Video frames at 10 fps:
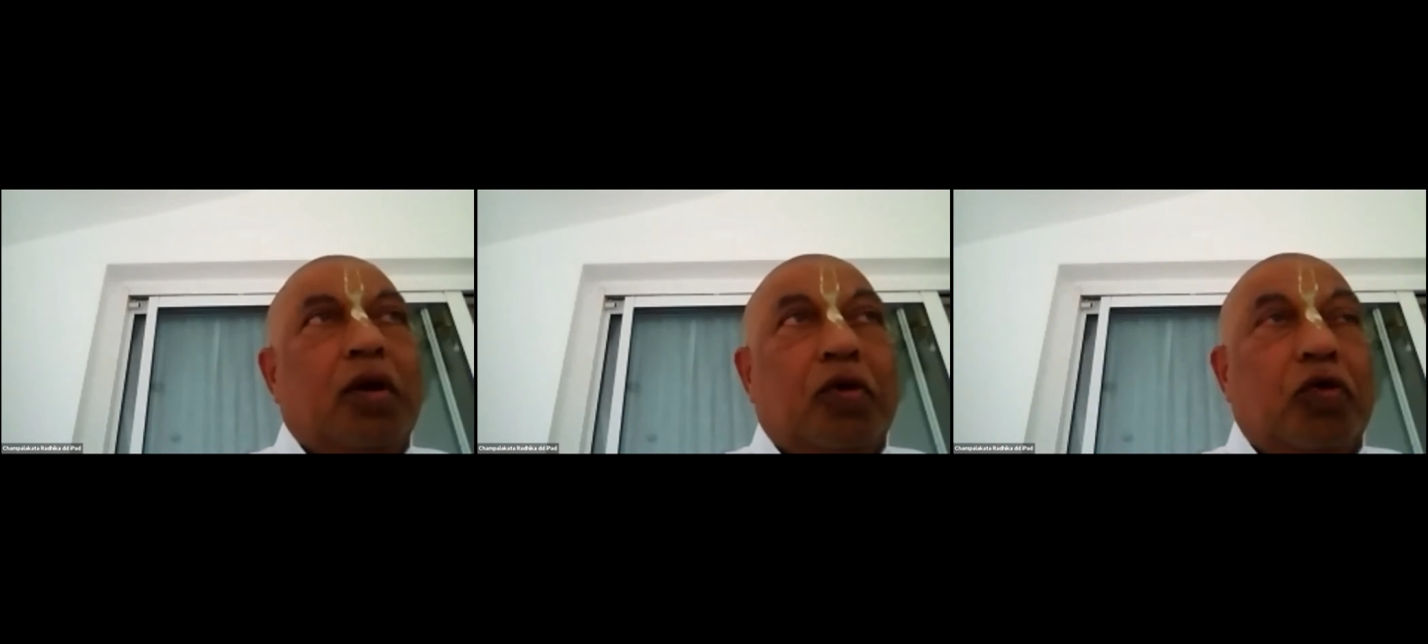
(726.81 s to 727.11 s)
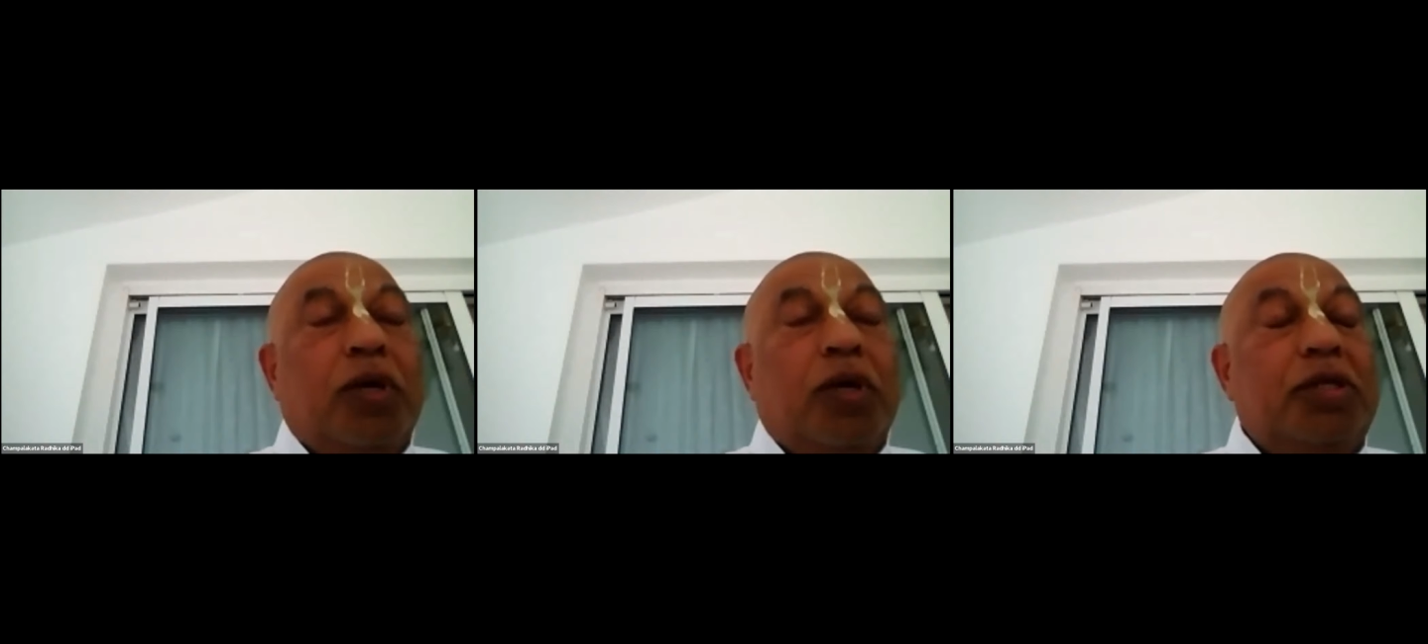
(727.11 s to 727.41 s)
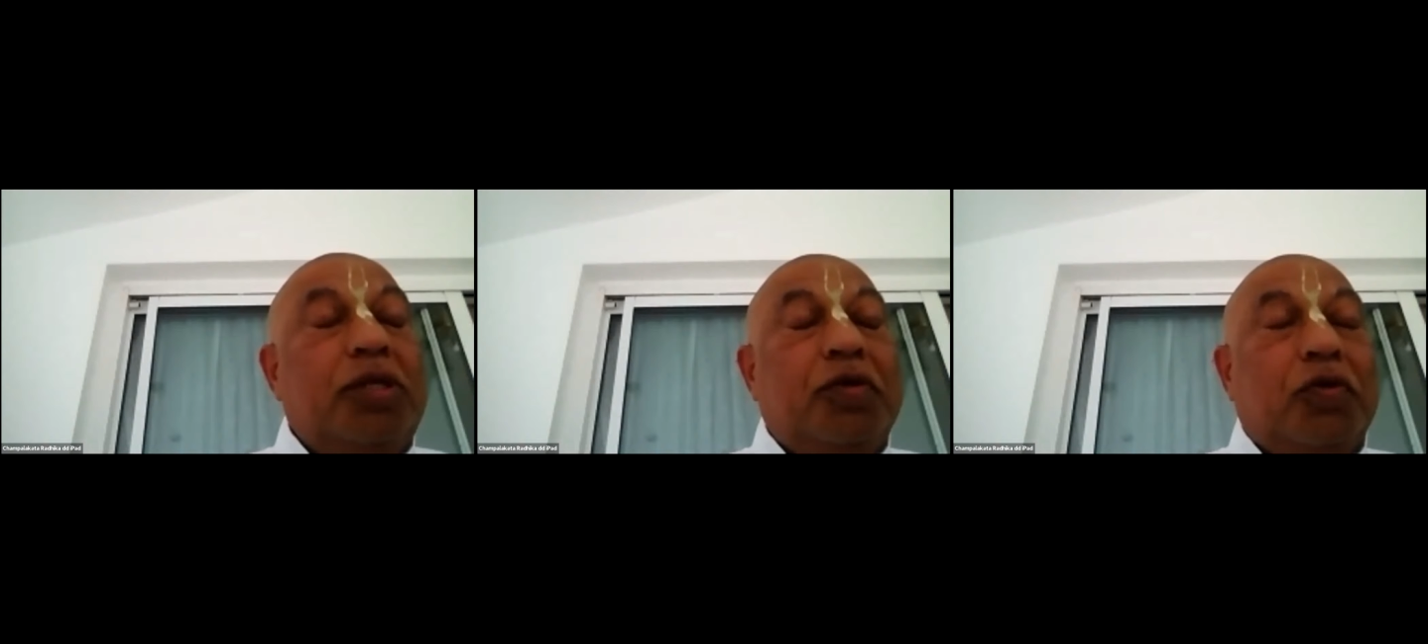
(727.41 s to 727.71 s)
Guru Maharaj
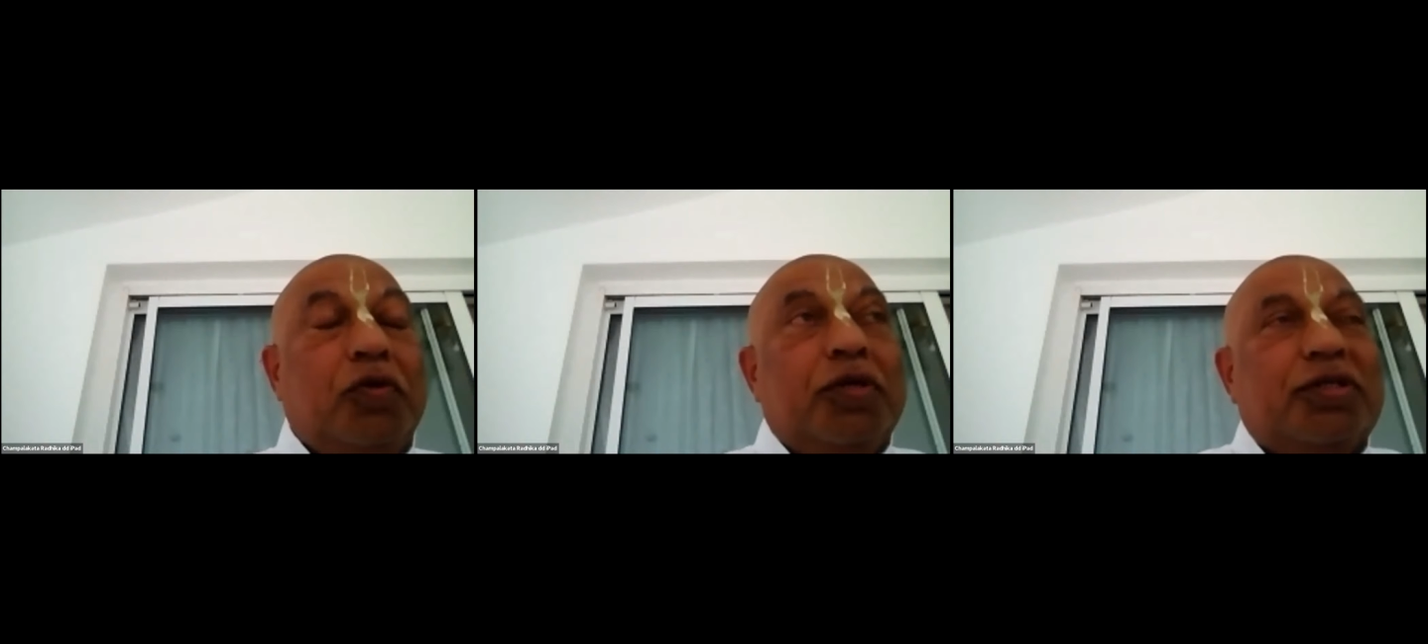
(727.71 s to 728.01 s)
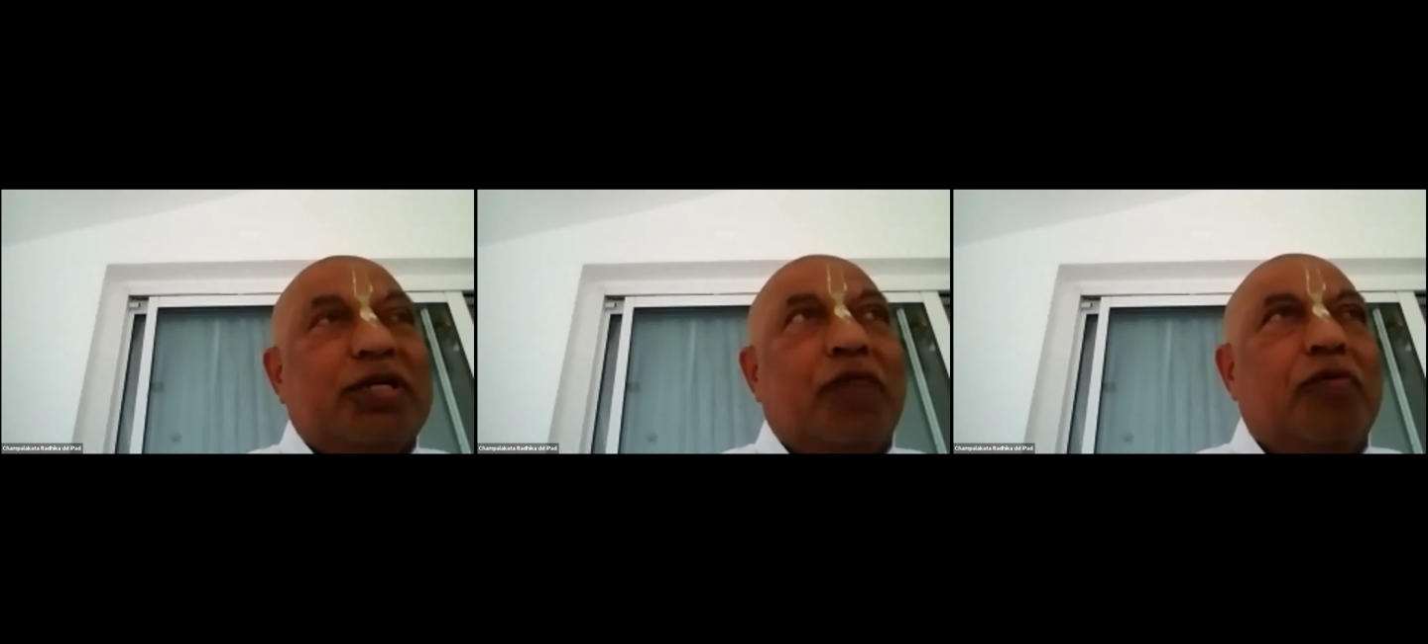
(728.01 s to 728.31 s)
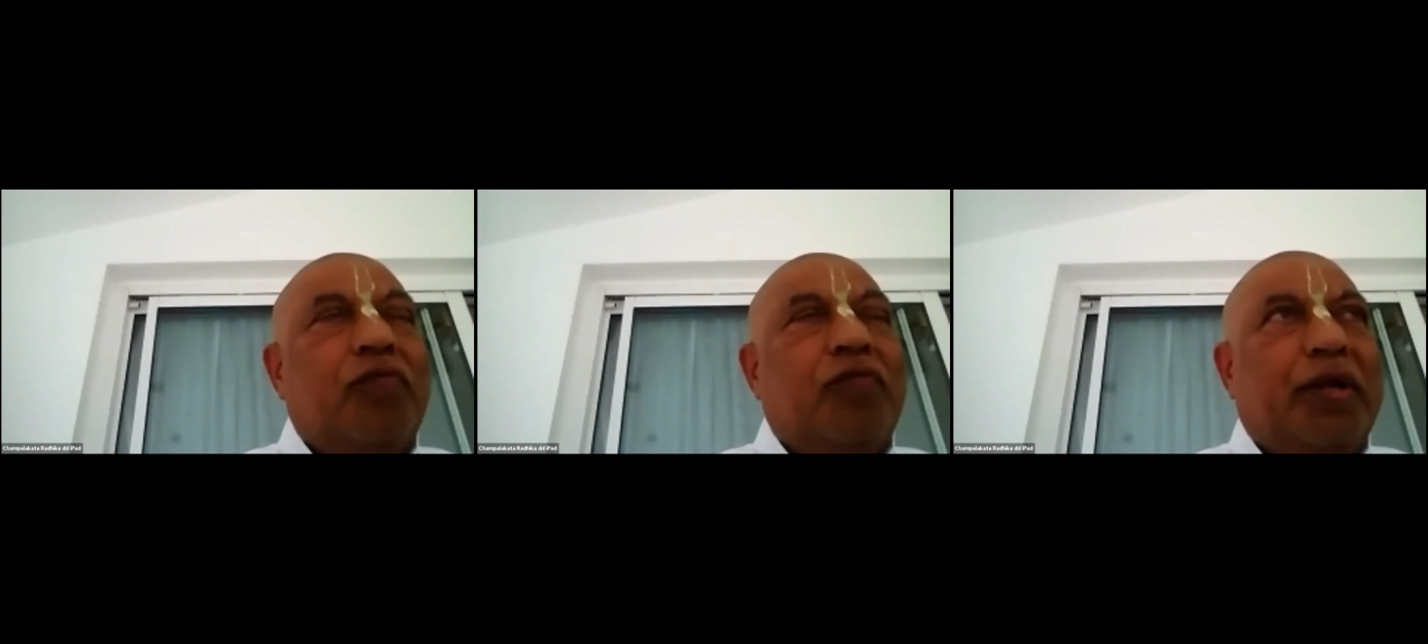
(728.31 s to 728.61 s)
didn't know that Charu
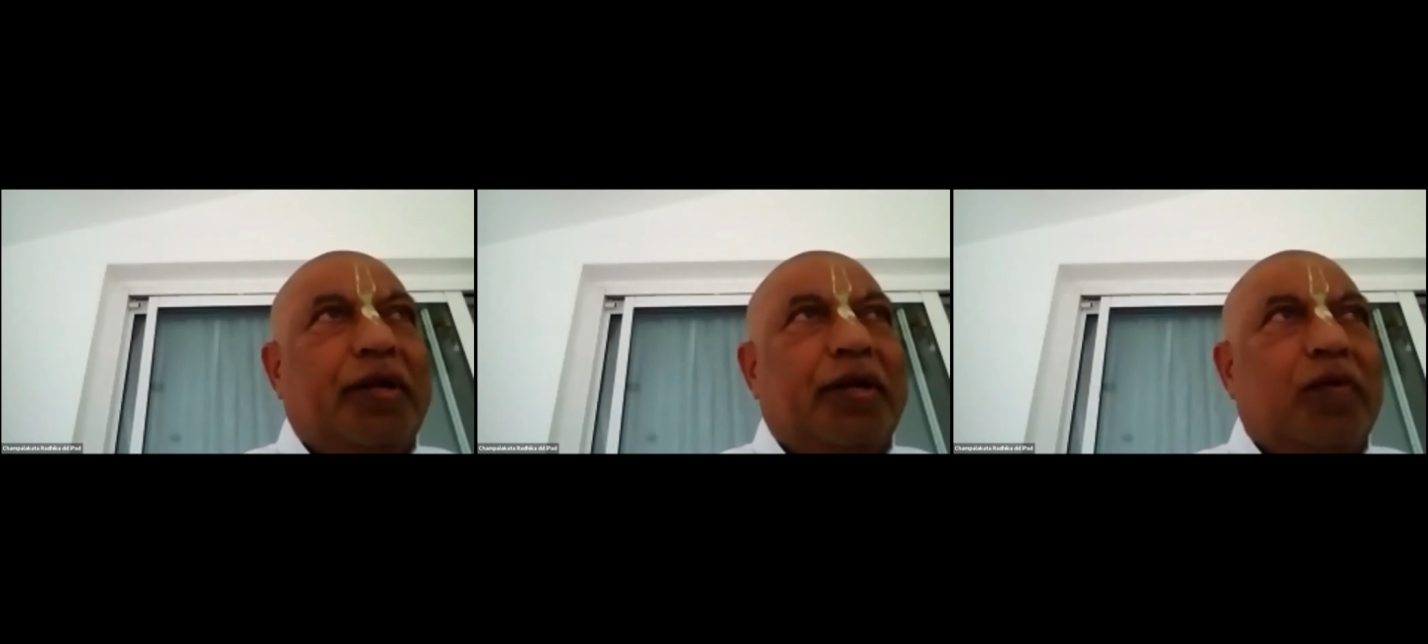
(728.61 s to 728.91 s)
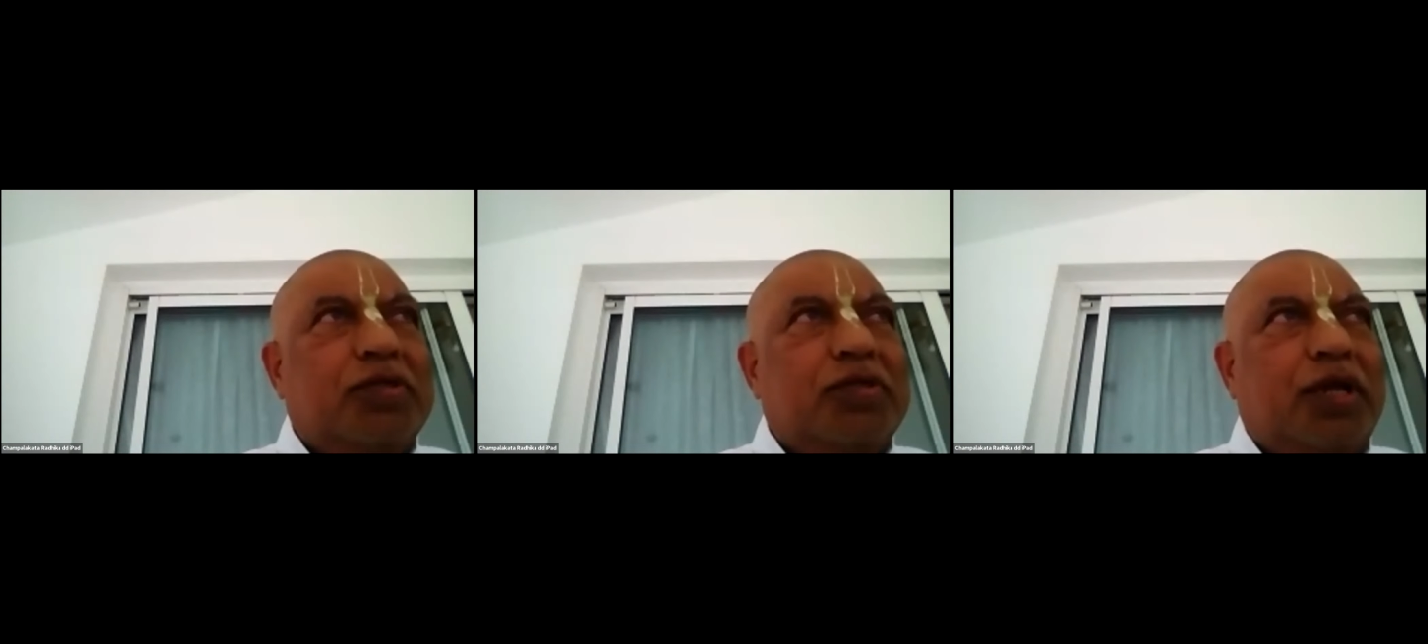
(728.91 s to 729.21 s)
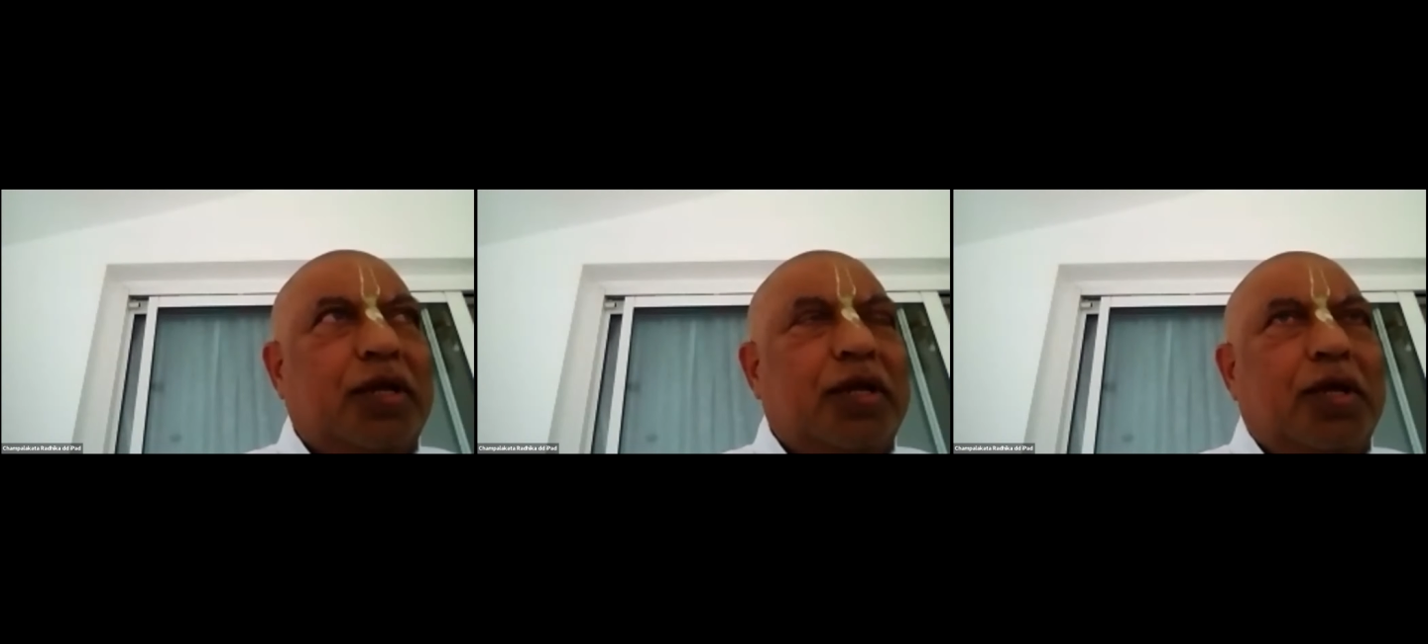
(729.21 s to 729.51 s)
was waiting downstairs.